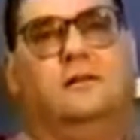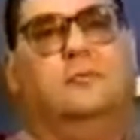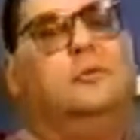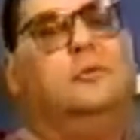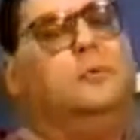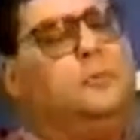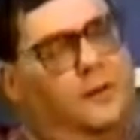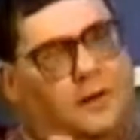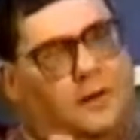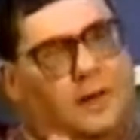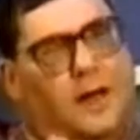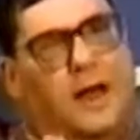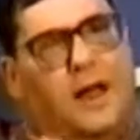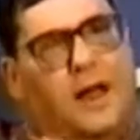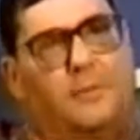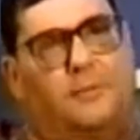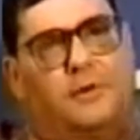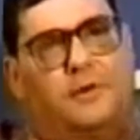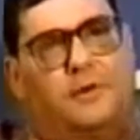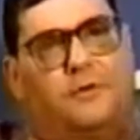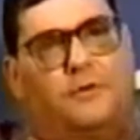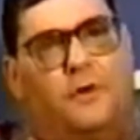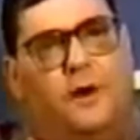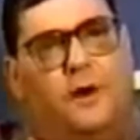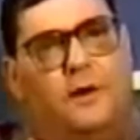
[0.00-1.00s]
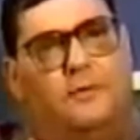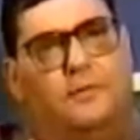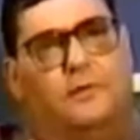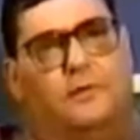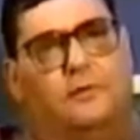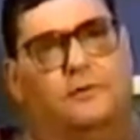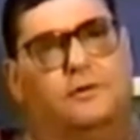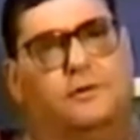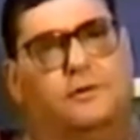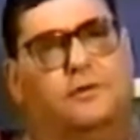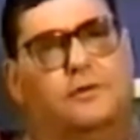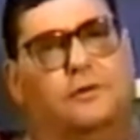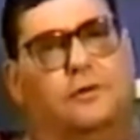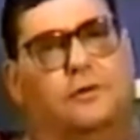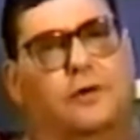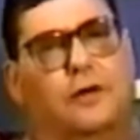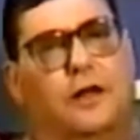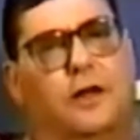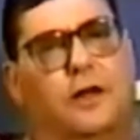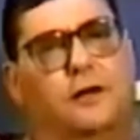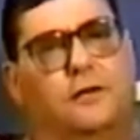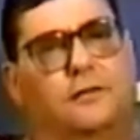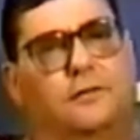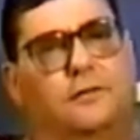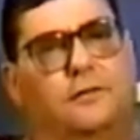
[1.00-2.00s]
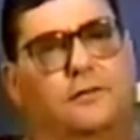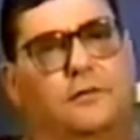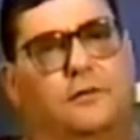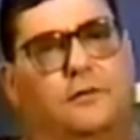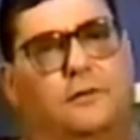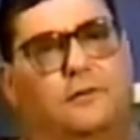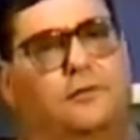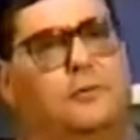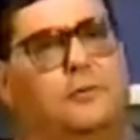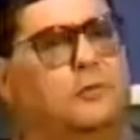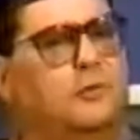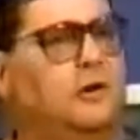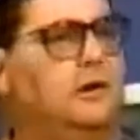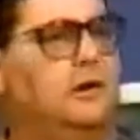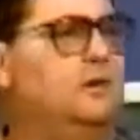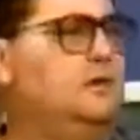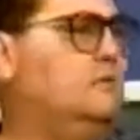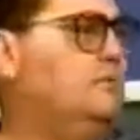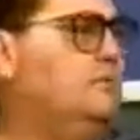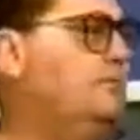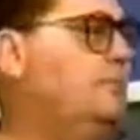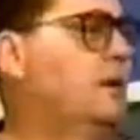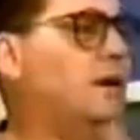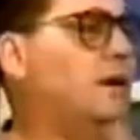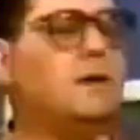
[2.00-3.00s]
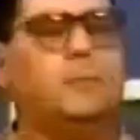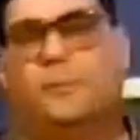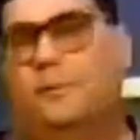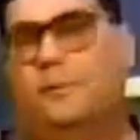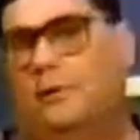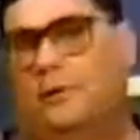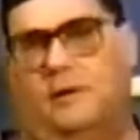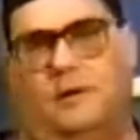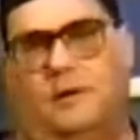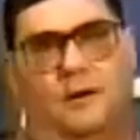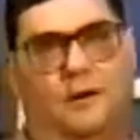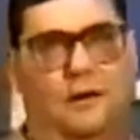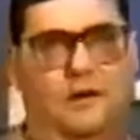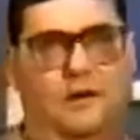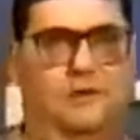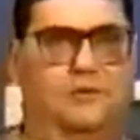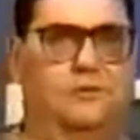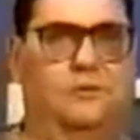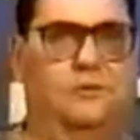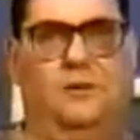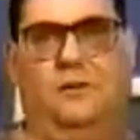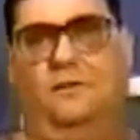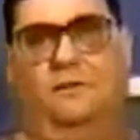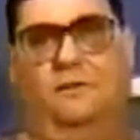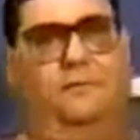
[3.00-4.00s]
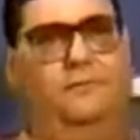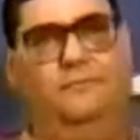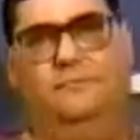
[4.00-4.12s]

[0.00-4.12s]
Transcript: would be the happiest 5 years of your life if you were going to pick a period in history?